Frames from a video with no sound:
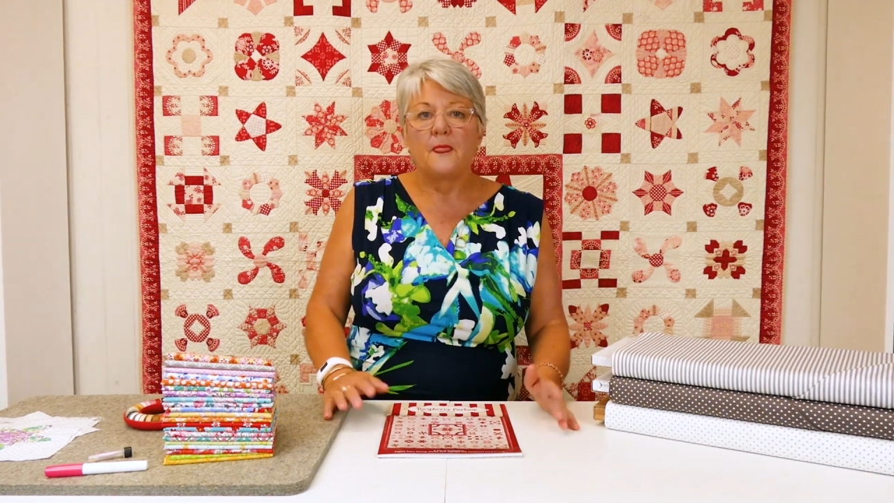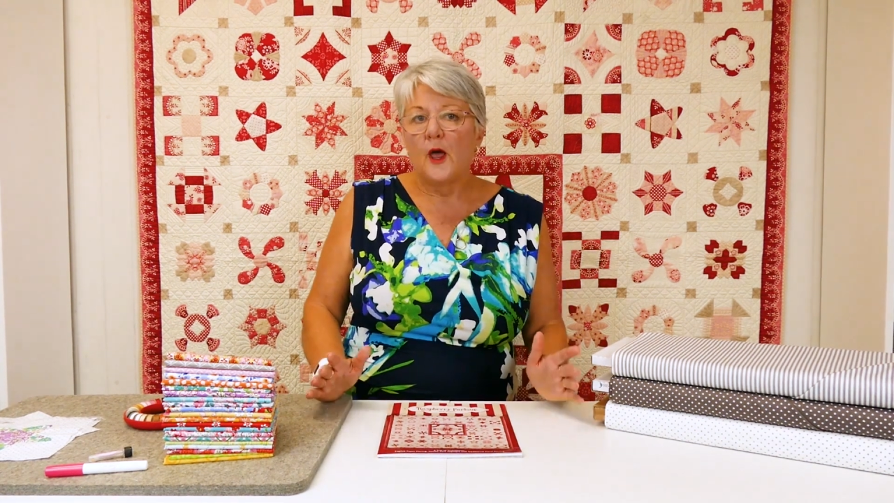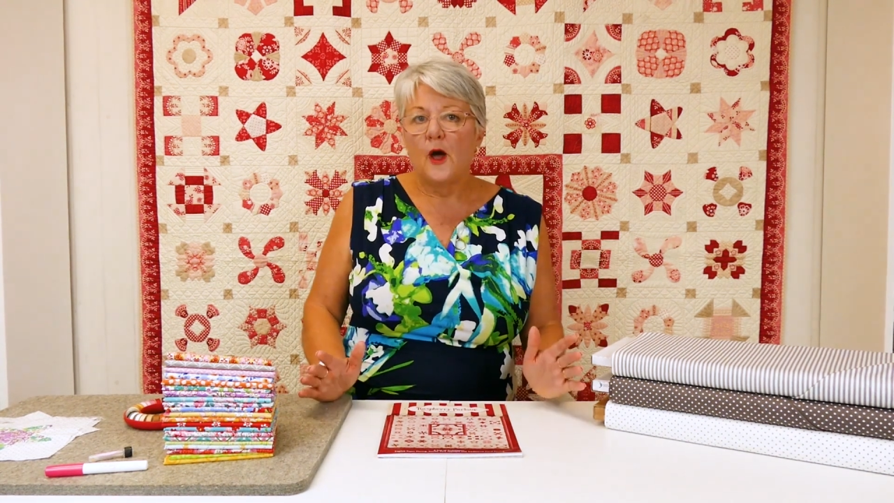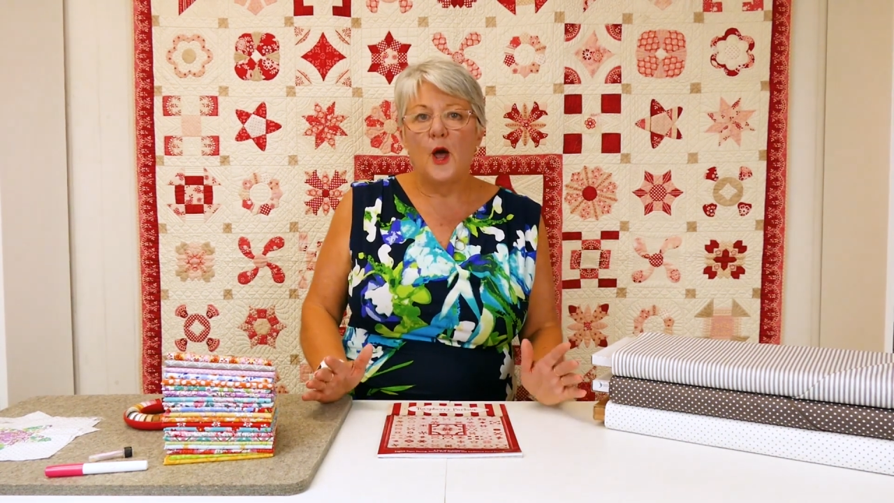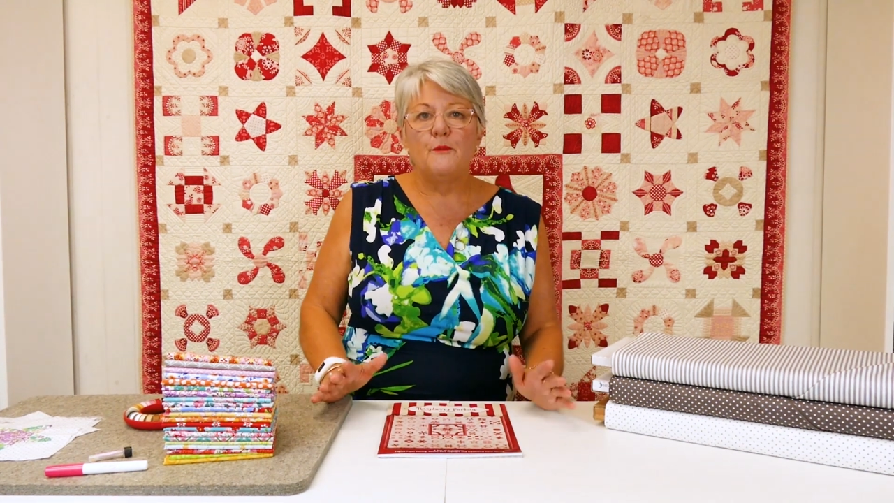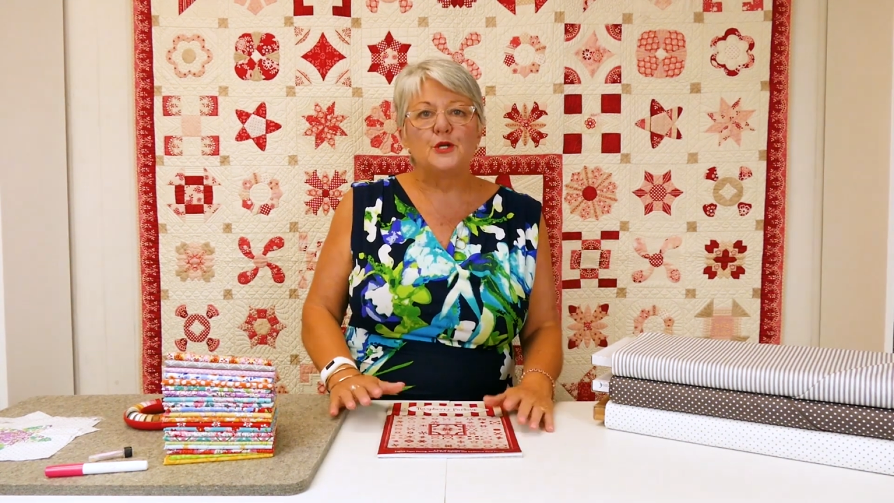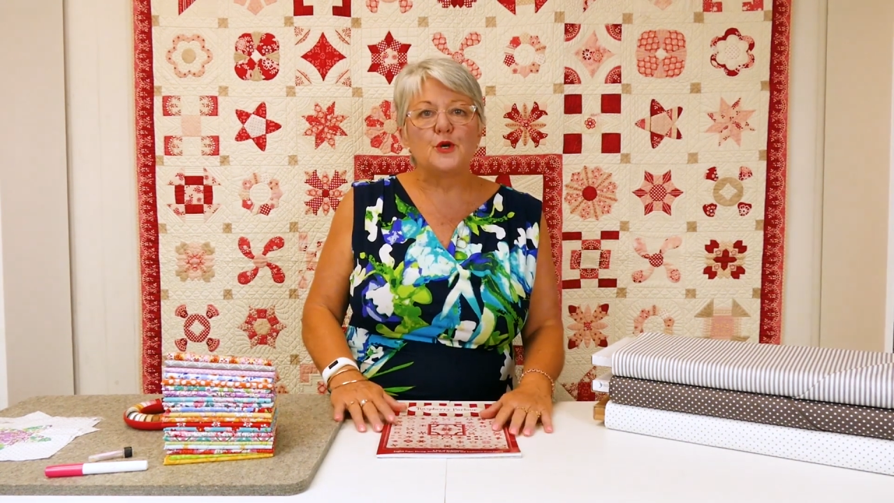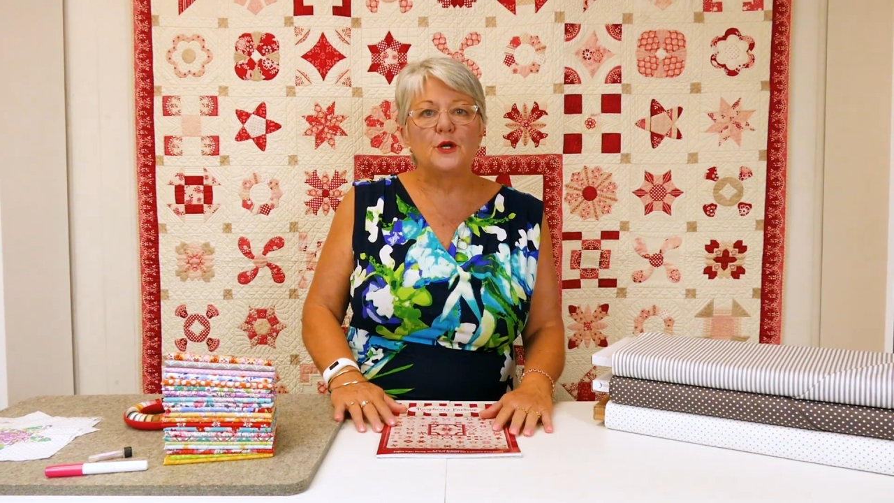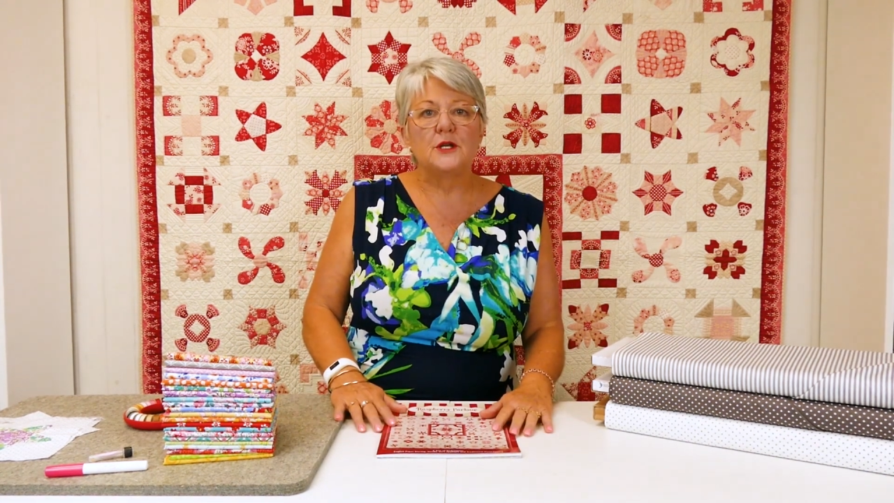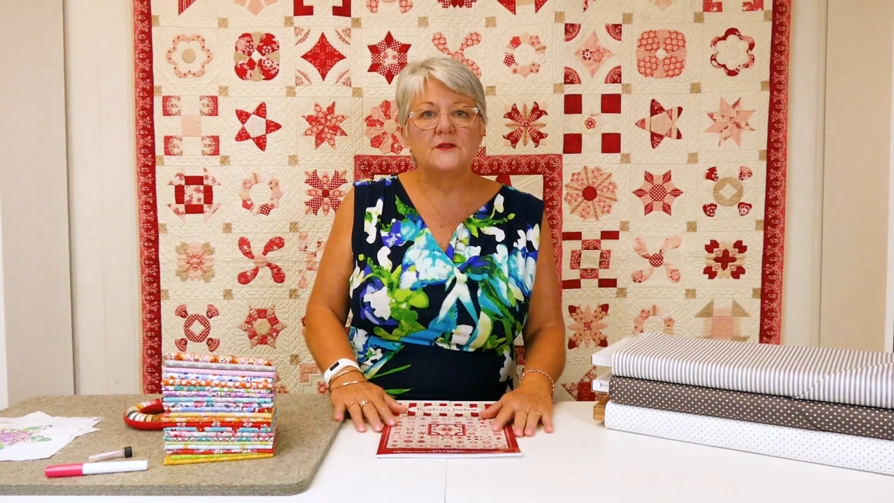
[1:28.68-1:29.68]
I hope you
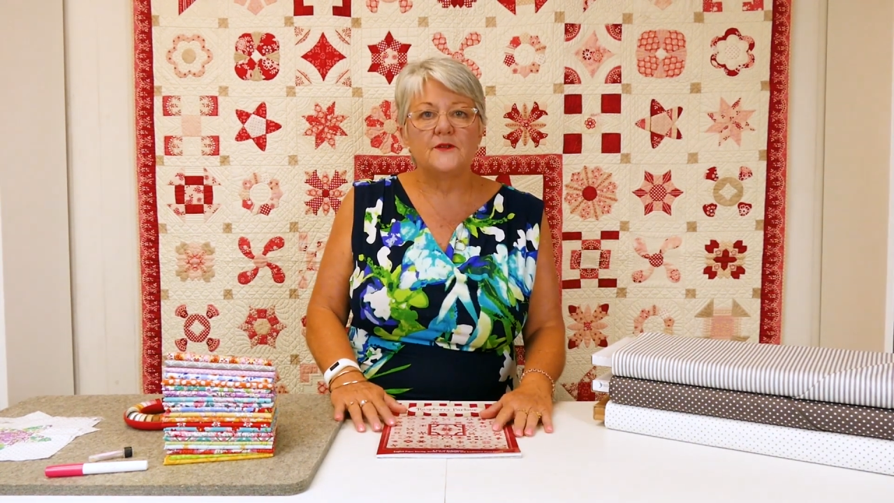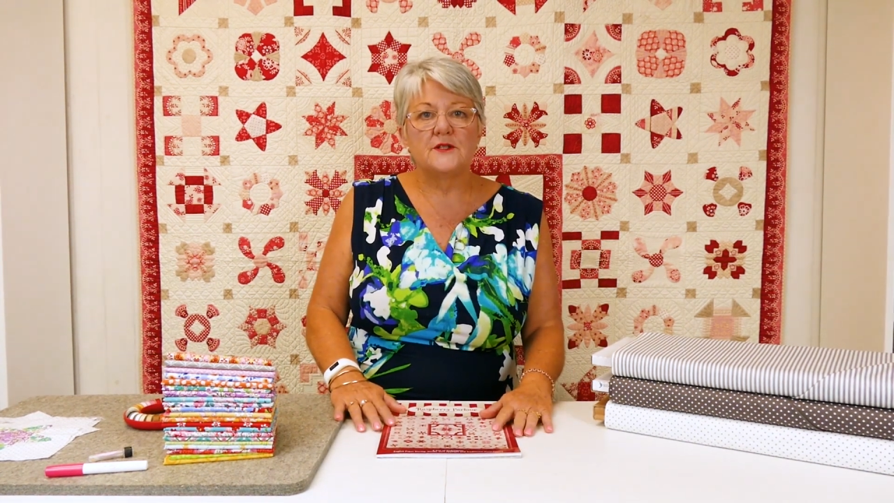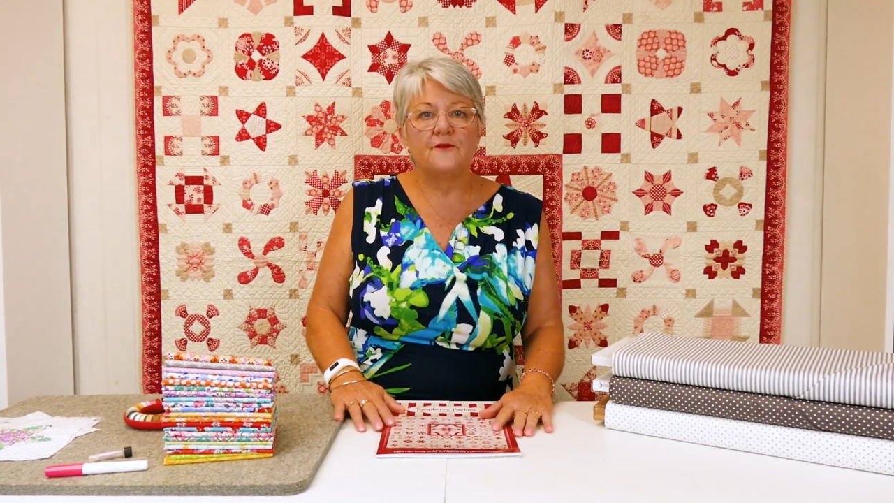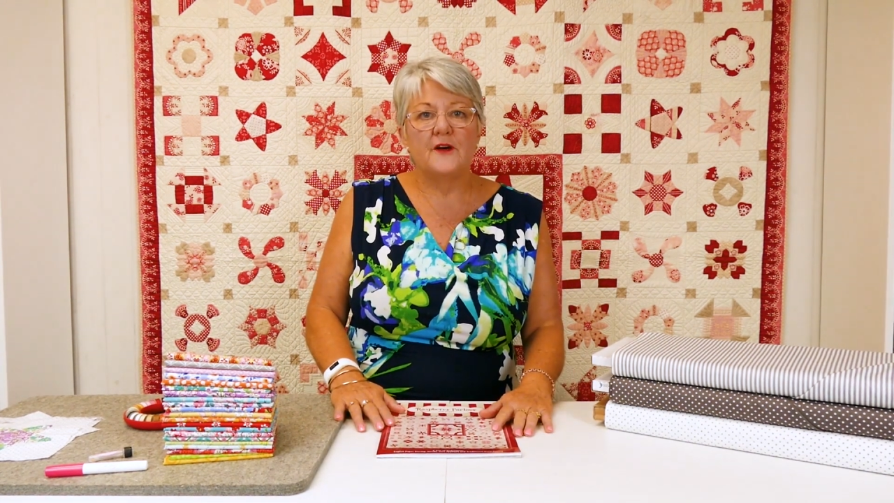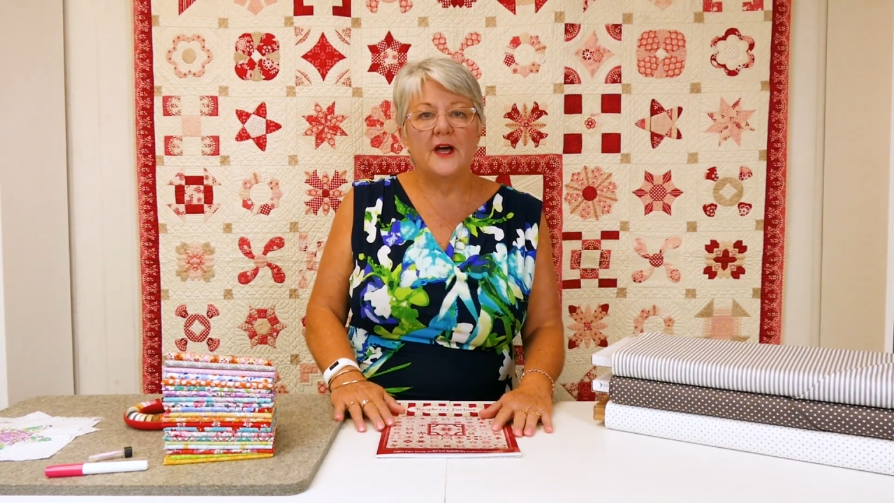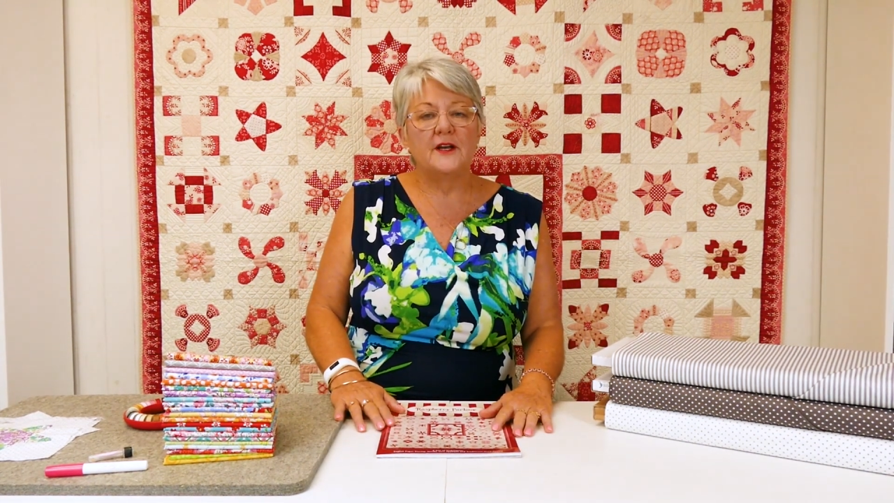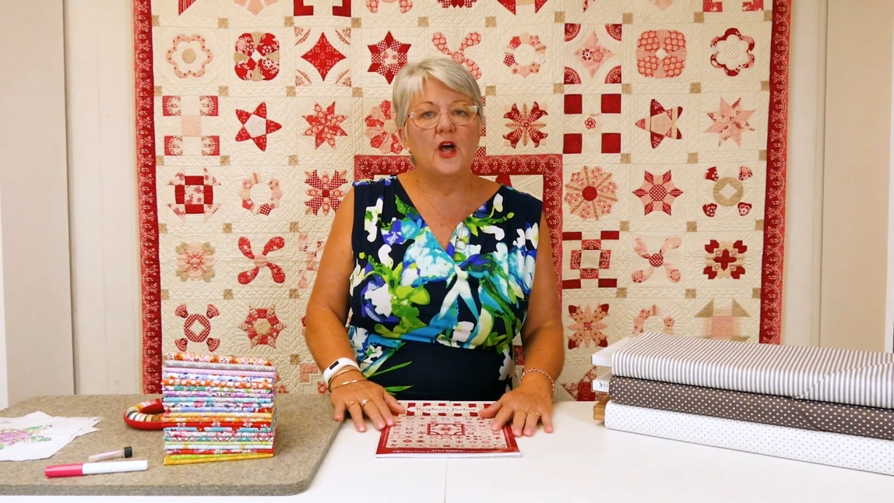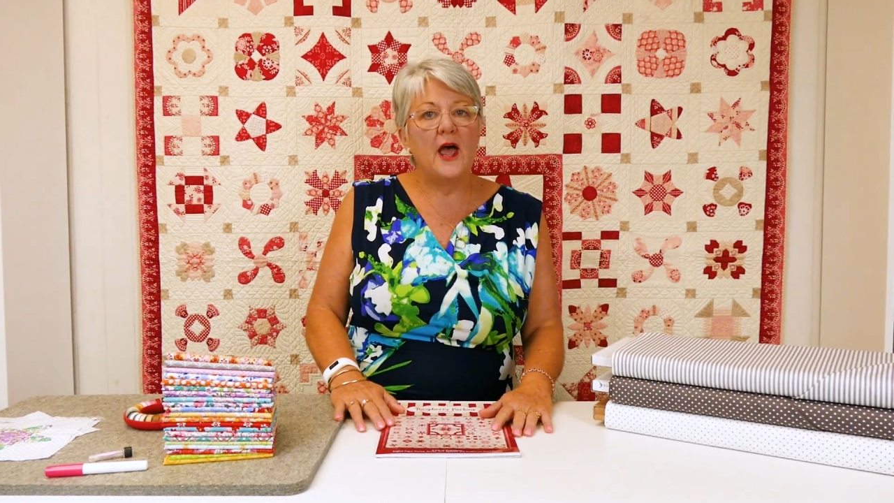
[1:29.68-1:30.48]
join us for some fun.